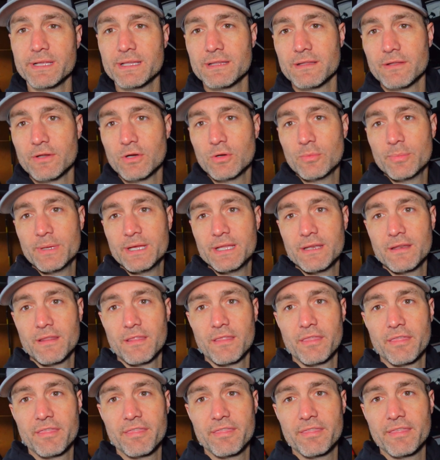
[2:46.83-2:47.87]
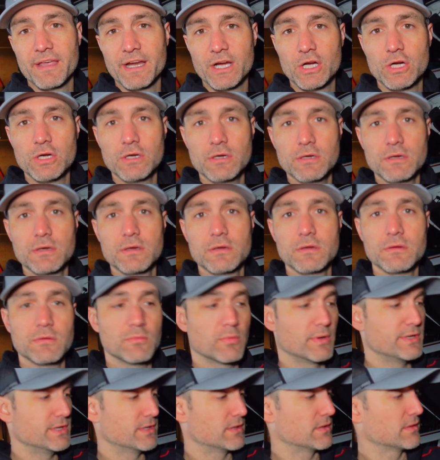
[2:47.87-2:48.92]
a little bit thicker
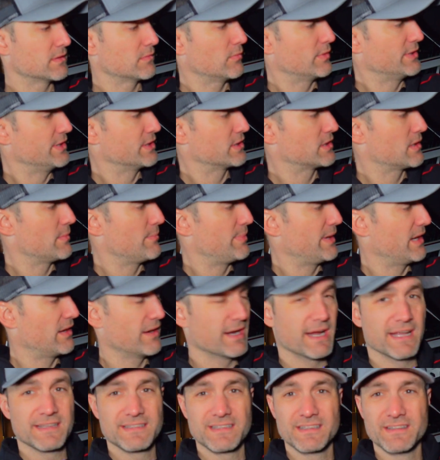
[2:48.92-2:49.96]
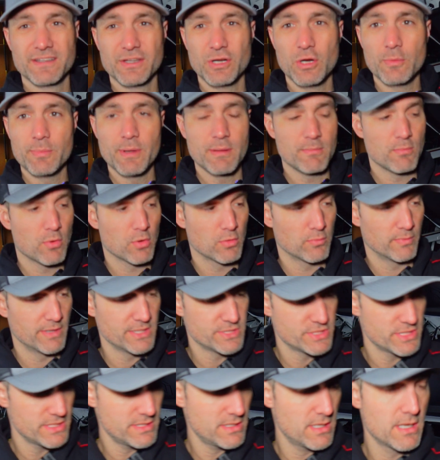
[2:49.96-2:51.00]
when you're comparing. It's a little bit more
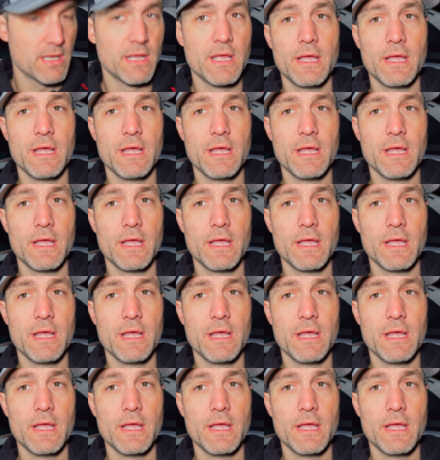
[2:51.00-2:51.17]
rigid,